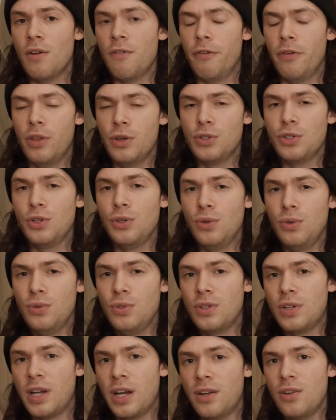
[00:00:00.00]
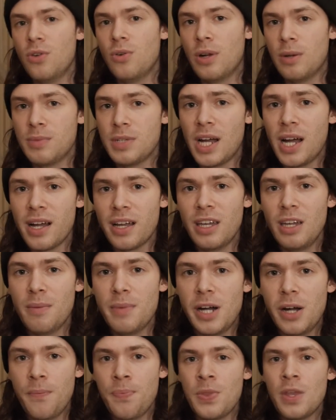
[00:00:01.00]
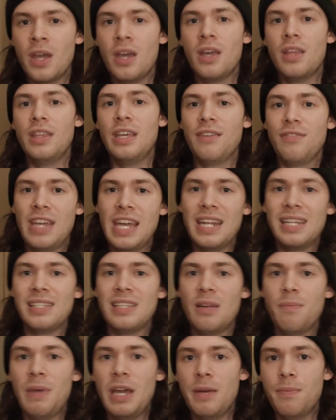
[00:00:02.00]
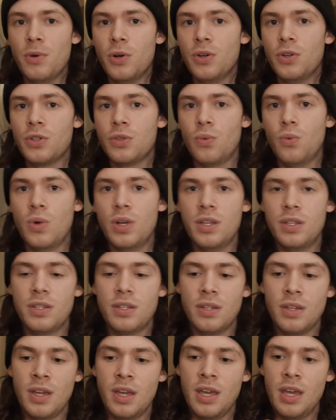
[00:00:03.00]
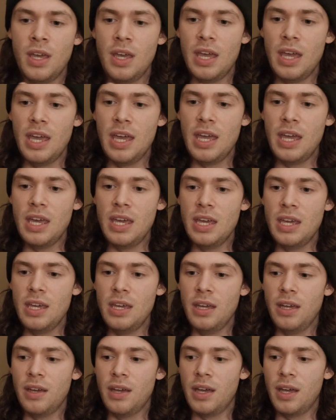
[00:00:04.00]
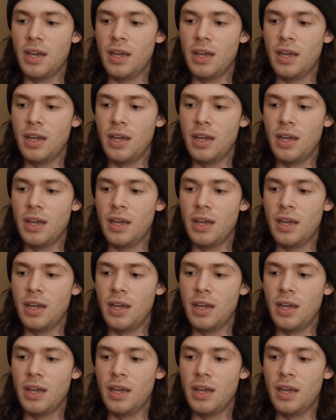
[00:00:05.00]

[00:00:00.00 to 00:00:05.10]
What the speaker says: For those of you who do not know what I'm talking about, the Afghanistan Papers was a